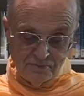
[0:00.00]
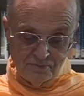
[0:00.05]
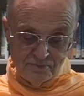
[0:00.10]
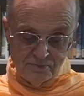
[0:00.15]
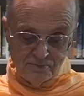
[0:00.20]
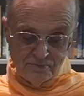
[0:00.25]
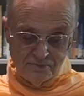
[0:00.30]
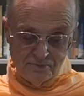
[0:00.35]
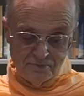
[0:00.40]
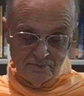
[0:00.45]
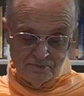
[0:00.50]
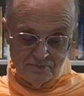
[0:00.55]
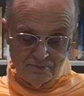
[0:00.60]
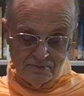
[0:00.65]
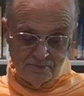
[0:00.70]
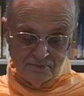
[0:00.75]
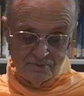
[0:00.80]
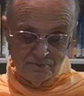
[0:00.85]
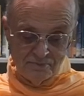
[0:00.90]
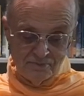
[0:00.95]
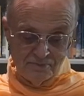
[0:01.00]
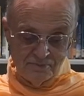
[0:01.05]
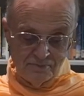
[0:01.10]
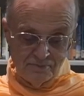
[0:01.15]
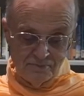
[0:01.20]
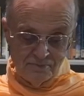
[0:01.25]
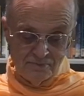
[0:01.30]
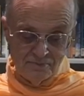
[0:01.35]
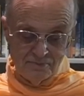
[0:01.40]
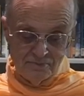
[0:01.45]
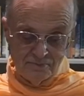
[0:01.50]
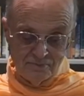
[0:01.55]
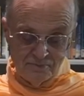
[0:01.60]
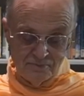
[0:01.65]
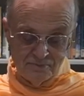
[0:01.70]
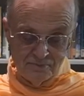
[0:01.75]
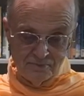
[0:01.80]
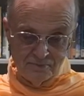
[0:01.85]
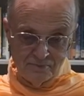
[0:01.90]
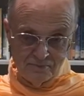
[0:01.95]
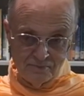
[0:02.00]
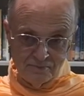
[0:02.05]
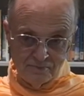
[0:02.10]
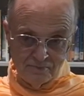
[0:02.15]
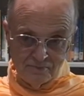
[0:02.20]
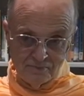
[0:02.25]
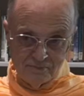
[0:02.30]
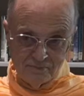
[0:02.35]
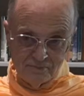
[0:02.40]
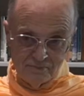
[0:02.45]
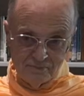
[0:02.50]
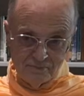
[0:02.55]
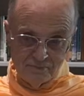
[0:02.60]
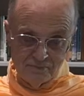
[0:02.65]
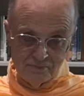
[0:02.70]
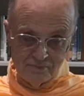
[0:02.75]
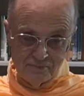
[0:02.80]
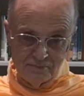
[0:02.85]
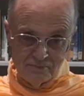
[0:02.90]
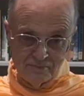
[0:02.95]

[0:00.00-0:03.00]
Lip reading: The person shown says nothing.